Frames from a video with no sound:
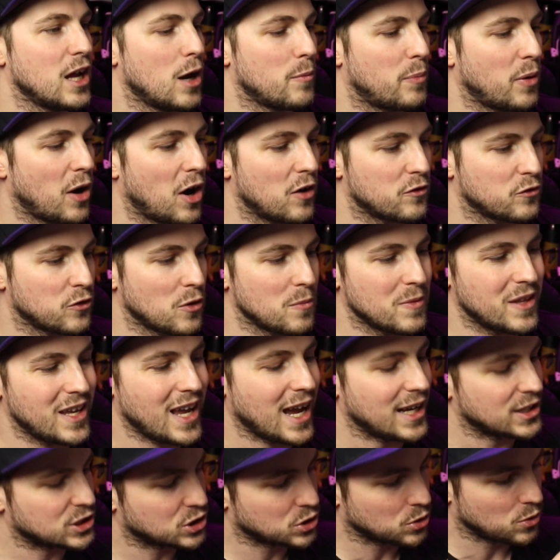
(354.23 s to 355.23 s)
apart from the
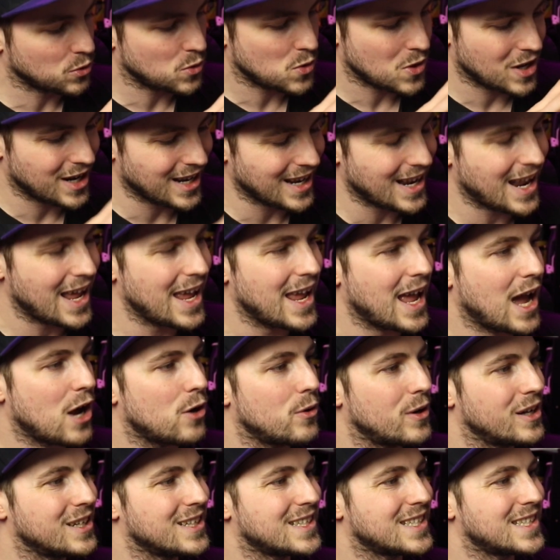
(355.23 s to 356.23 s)
actual
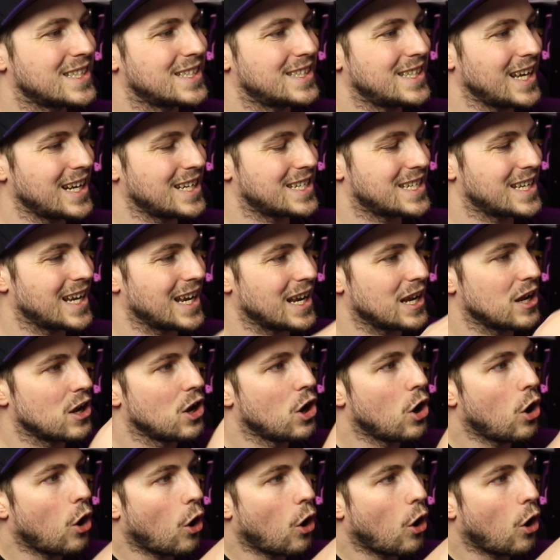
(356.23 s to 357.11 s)
layout and setting